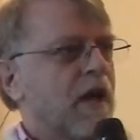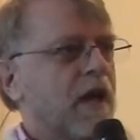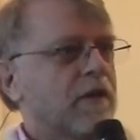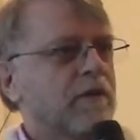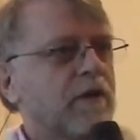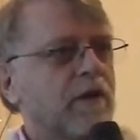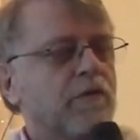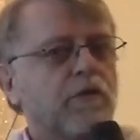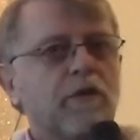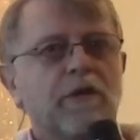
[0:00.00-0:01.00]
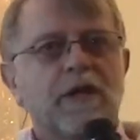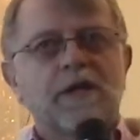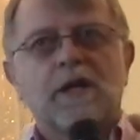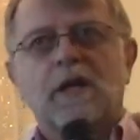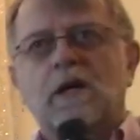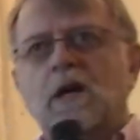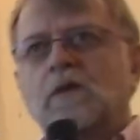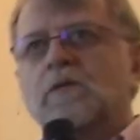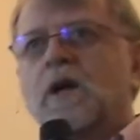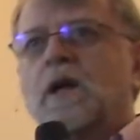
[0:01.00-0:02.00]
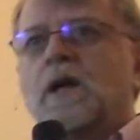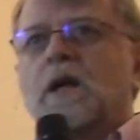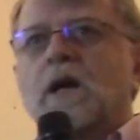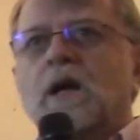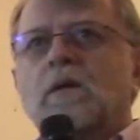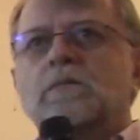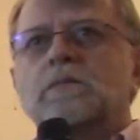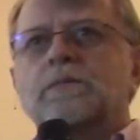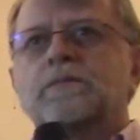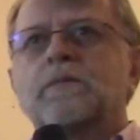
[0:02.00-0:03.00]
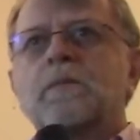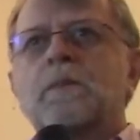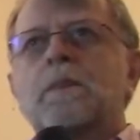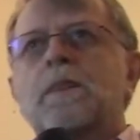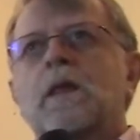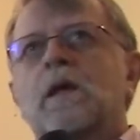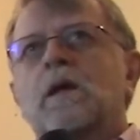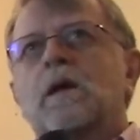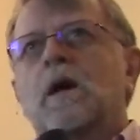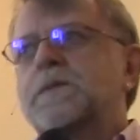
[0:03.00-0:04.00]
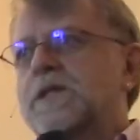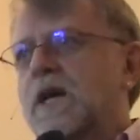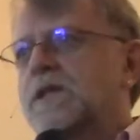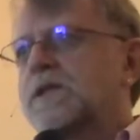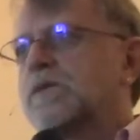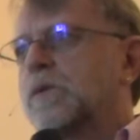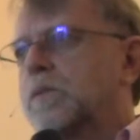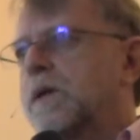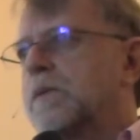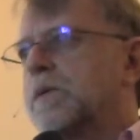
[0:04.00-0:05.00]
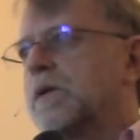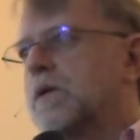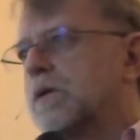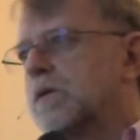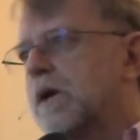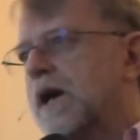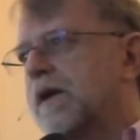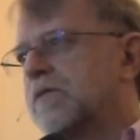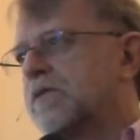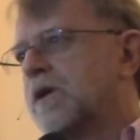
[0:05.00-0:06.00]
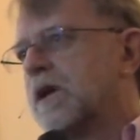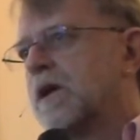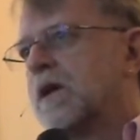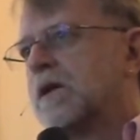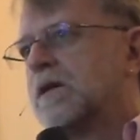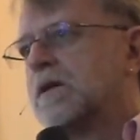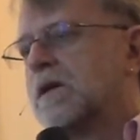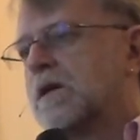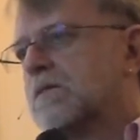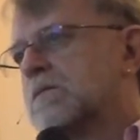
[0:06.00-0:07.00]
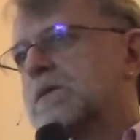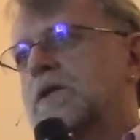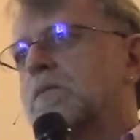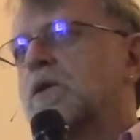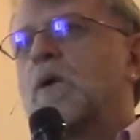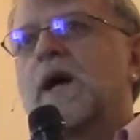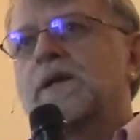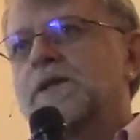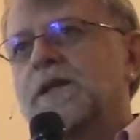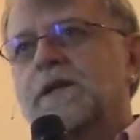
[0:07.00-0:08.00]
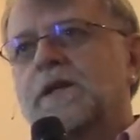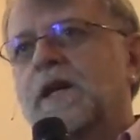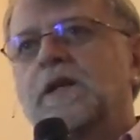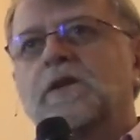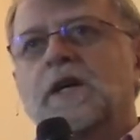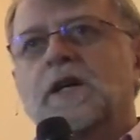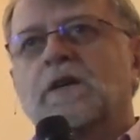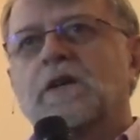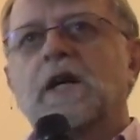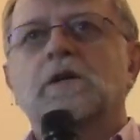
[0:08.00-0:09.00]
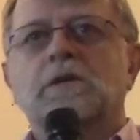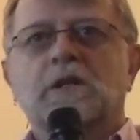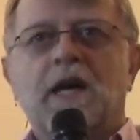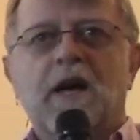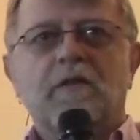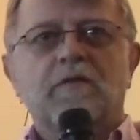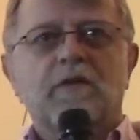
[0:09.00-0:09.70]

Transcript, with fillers: And therefore they can get kind of um, obsessed with people who have some quality that they think they don't have